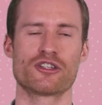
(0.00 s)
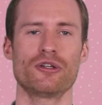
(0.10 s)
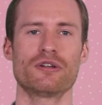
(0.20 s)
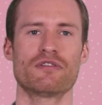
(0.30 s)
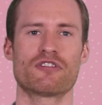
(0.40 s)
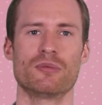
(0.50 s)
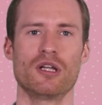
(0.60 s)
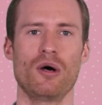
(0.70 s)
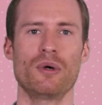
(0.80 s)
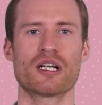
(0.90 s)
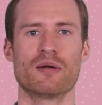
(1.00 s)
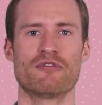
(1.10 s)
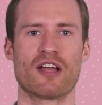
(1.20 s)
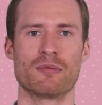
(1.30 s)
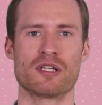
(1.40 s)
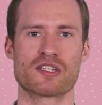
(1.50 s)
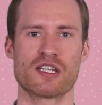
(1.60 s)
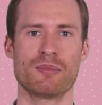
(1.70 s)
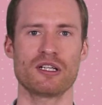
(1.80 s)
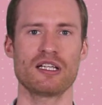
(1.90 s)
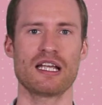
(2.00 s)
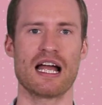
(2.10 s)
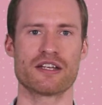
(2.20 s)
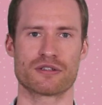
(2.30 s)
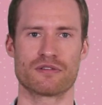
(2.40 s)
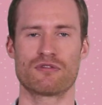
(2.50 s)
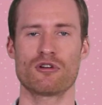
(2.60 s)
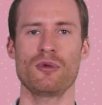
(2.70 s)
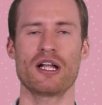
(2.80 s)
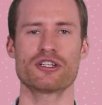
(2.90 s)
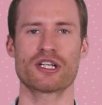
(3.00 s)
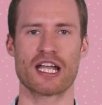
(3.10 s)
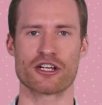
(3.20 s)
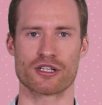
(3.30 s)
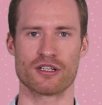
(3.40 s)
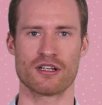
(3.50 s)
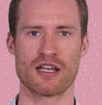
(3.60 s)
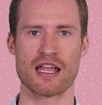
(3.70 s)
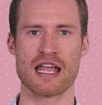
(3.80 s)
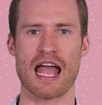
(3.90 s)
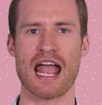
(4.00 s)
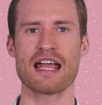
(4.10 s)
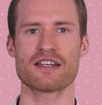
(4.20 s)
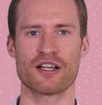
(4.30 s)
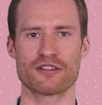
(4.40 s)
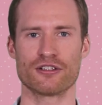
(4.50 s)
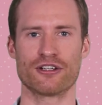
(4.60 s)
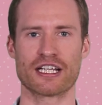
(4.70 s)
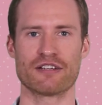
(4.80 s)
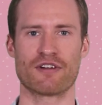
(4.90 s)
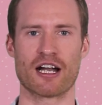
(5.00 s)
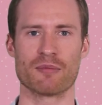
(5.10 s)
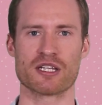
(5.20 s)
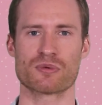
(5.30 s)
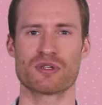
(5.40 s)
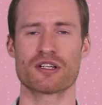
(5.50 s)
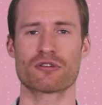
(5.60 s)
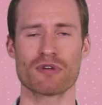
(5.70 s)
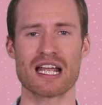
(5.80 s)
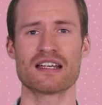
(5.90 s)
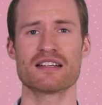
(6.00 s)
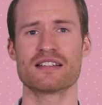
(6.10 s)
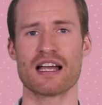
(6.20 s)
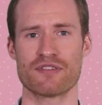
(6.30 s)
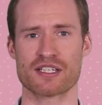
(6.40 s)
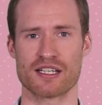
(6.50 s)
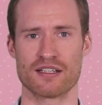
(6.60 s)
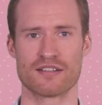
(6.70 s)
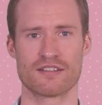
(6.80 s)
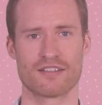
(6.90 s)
Children from low-income families typically enter formal education and other learning environments with a great deficit.